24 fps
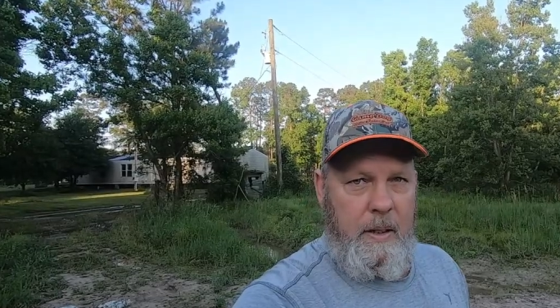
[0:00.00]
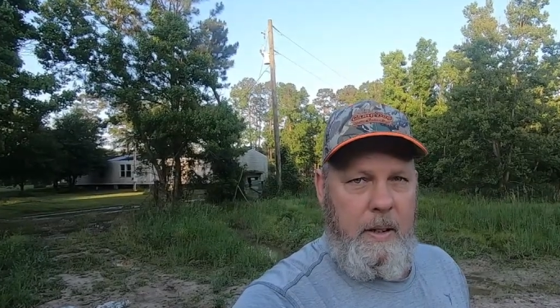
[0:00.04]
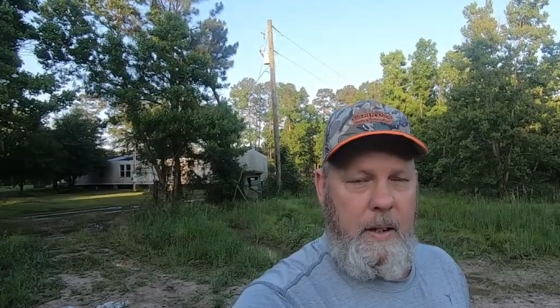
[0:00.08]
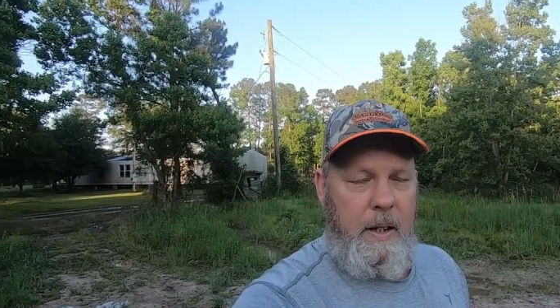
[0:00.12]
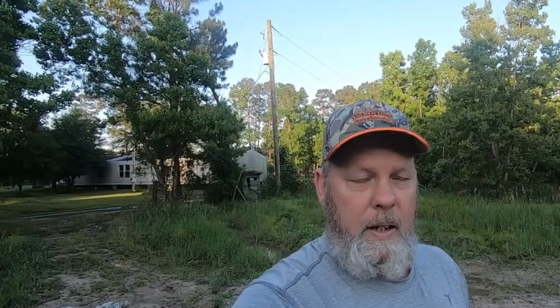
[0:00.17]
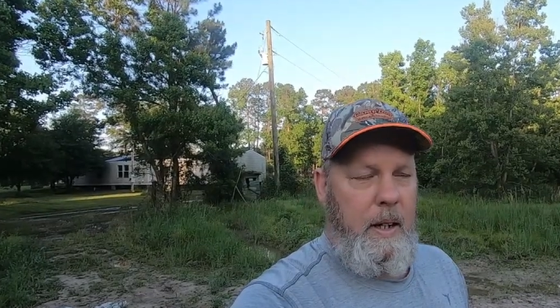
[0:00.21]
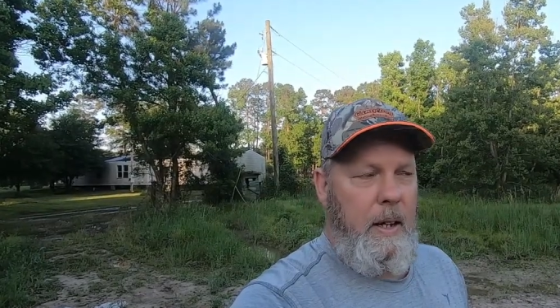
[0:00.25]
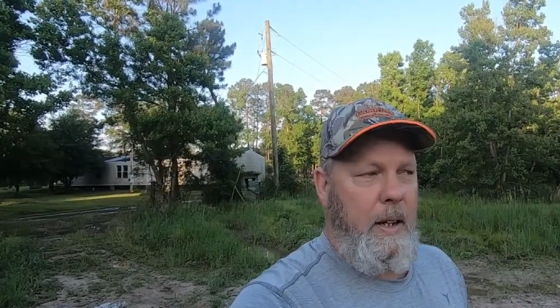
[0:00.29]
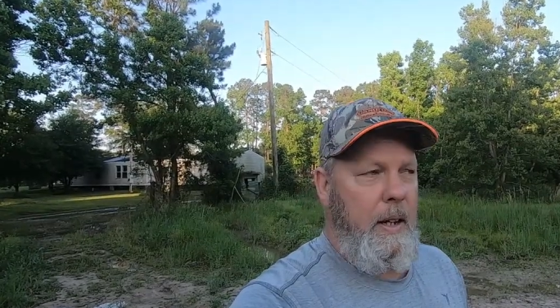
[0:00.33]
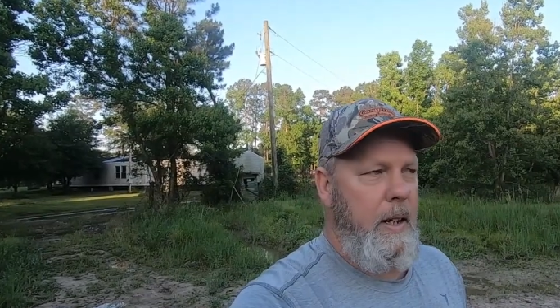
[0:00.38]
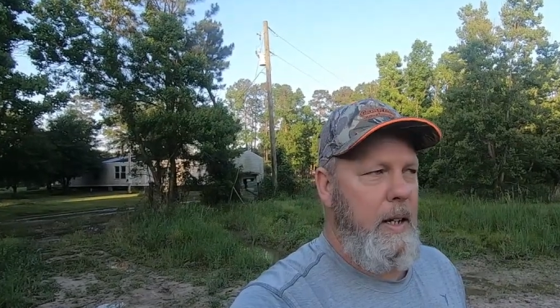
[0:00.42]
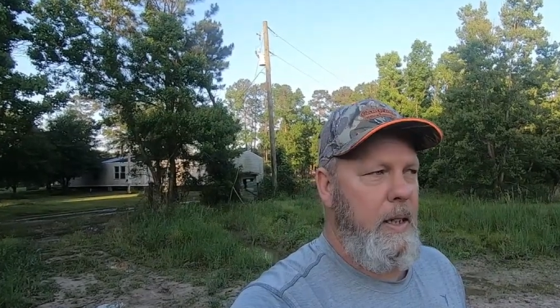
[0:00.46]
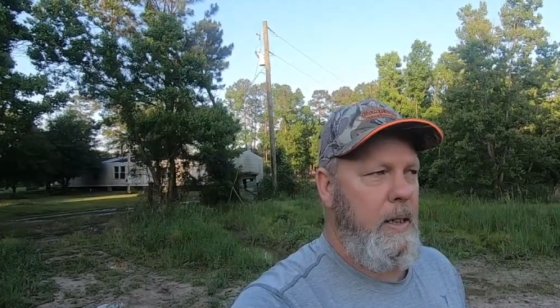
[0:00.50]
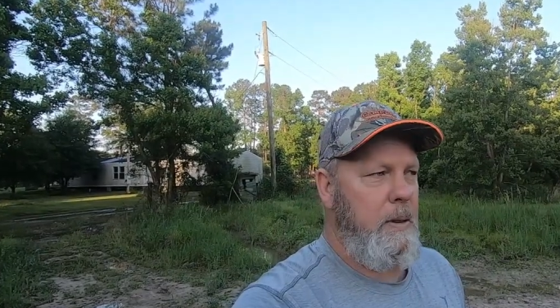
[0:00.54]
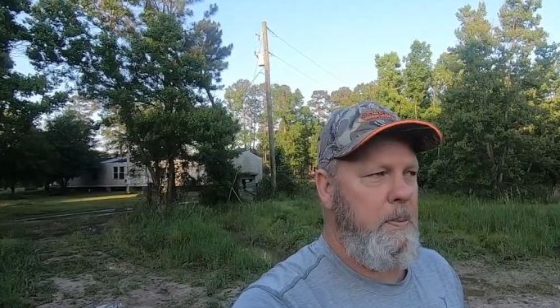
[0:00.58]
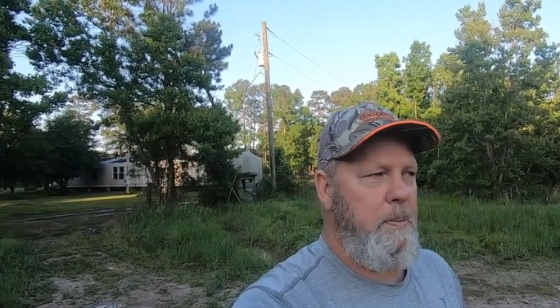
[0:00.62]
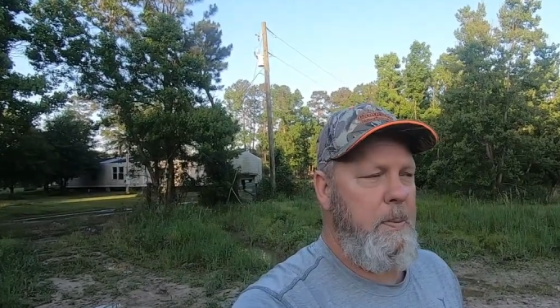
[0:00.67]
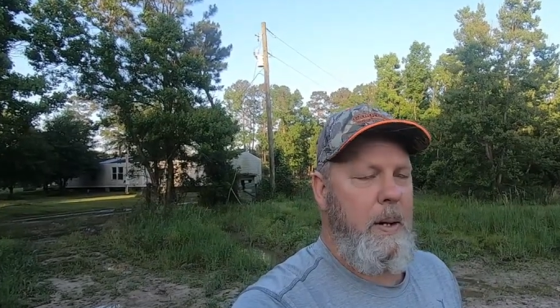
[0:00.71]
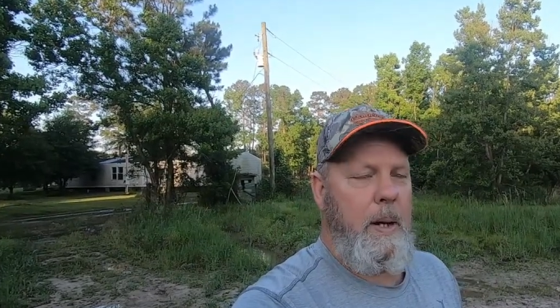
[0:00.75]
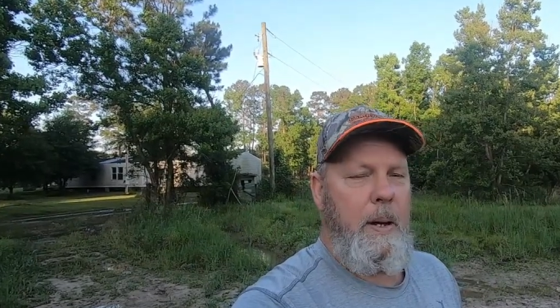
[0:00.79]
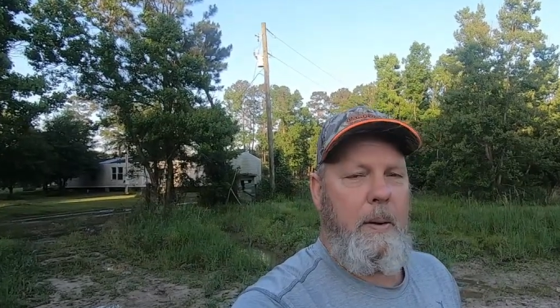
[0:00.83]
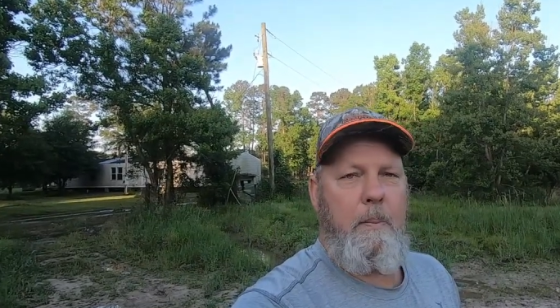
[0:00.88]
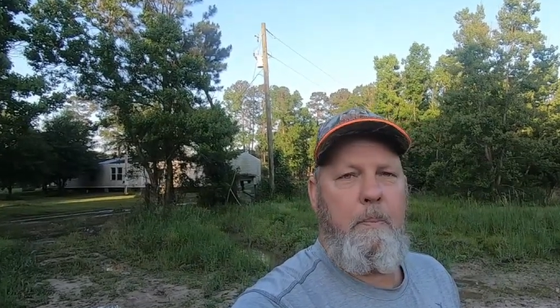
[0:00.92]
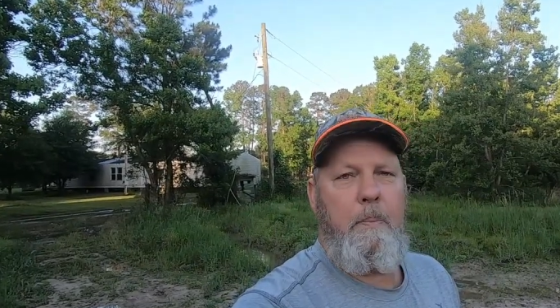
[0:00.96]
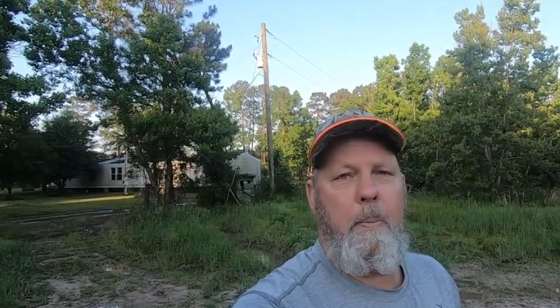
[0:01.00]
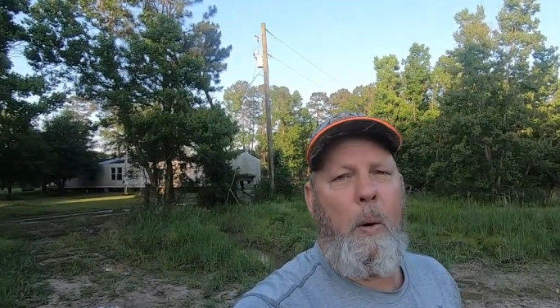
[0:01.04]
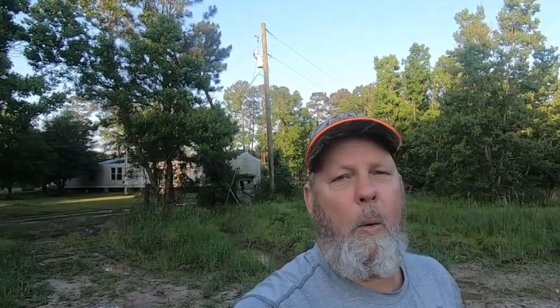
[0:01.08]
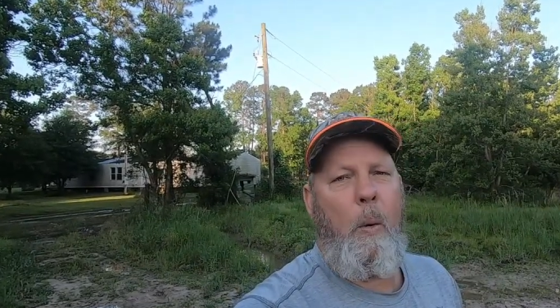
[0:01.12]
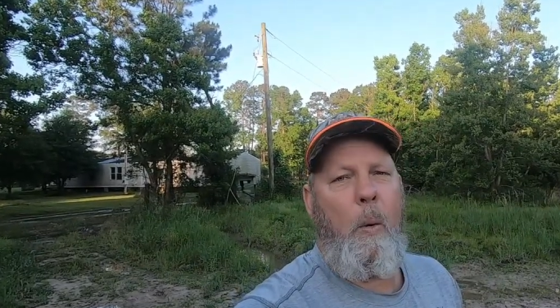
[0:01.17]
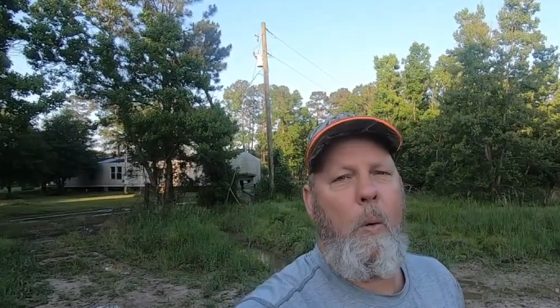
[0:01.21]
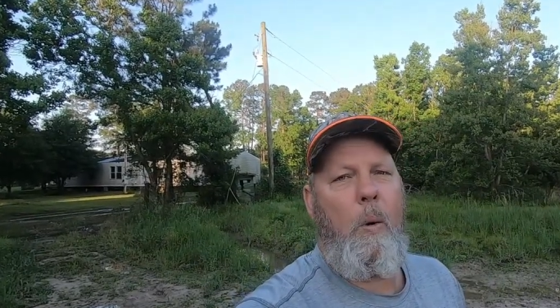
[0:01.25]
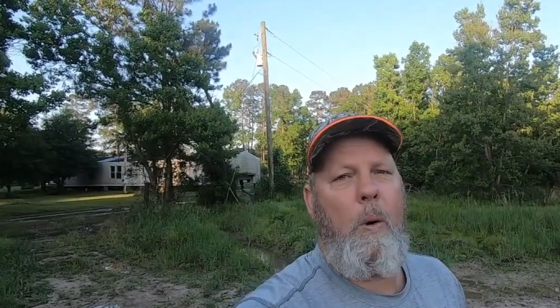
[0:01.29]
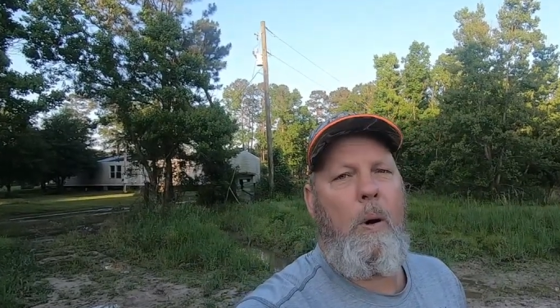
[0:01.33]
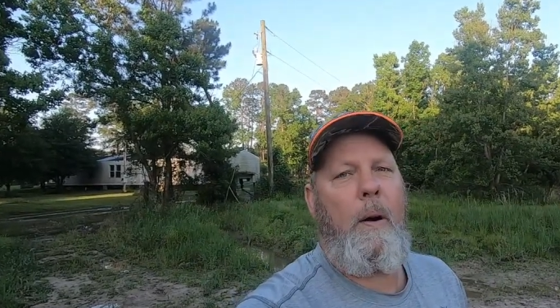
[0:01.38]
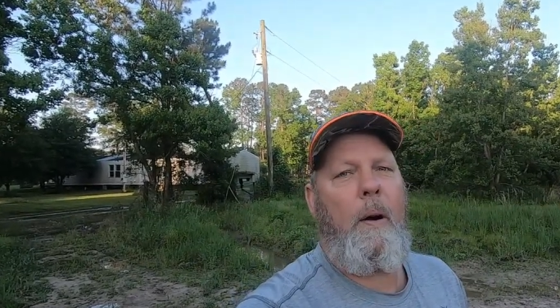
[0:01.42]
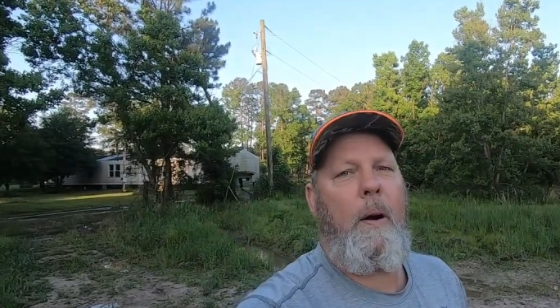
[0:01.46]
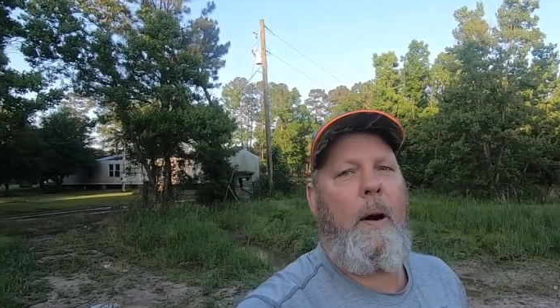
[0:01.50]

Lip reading: It has been pouring